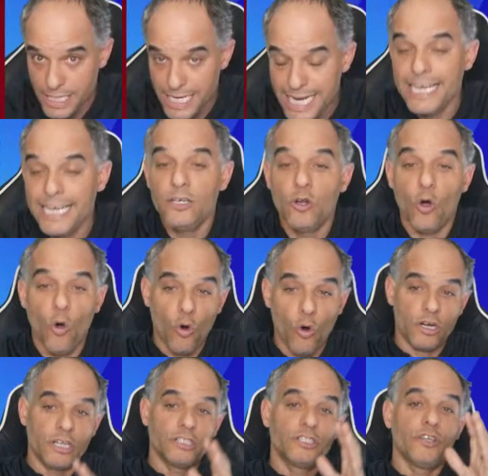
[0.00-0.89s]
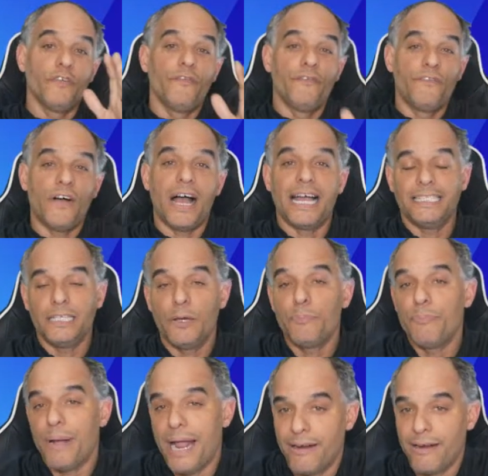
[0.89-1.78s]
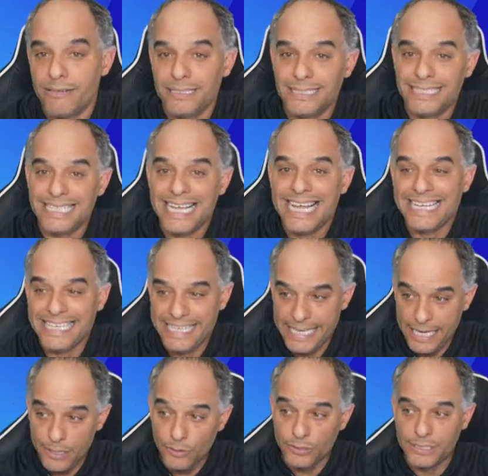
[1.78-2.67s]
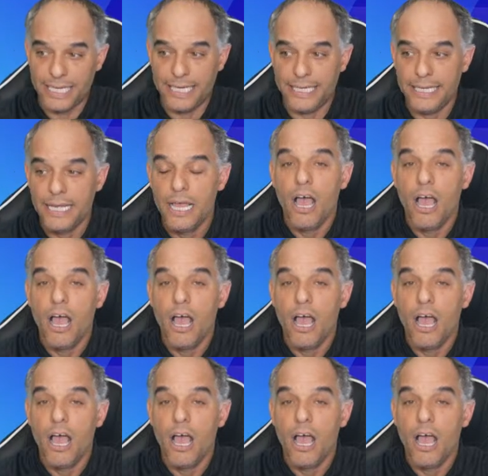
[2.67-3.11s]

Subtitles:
in order to find the parents guilty